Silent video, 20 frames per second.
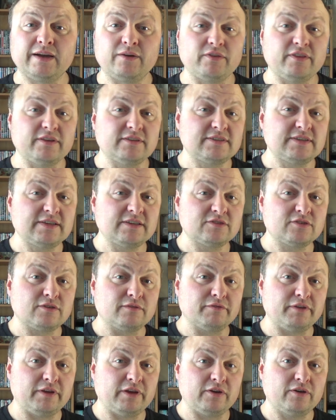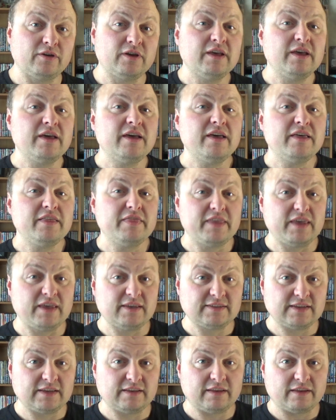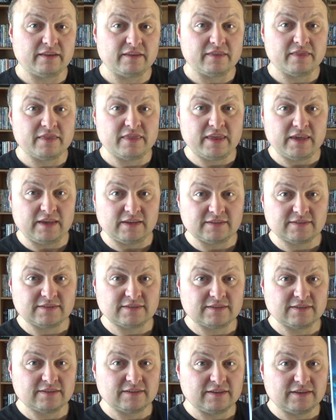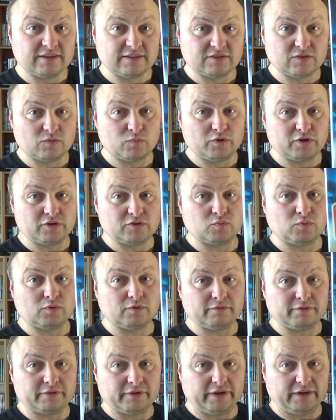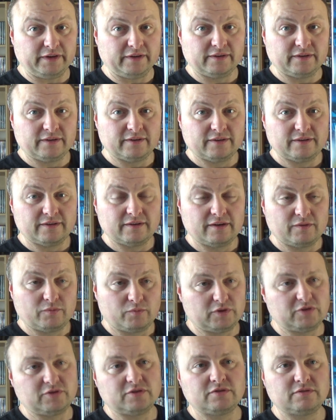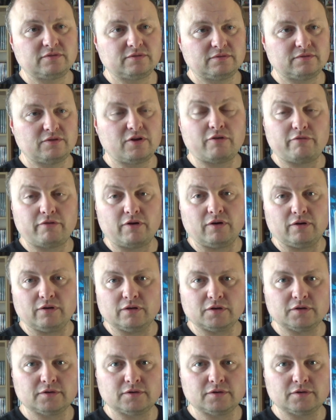in this TikTok video, they said that this is the worst Wolverine, which is not wrong.